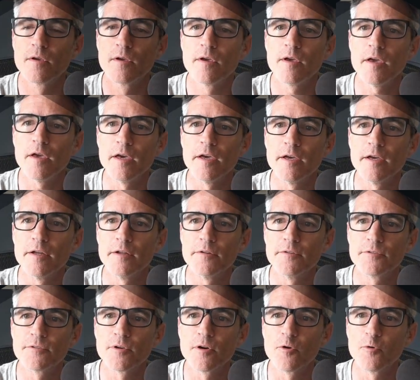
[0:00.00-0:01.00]
And
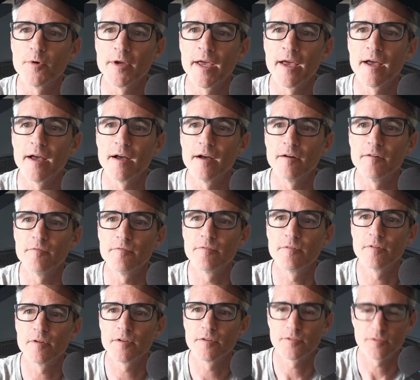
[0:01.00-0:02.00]
so we
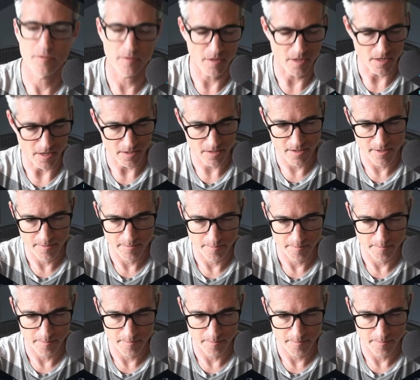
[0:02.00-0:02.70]
have slug,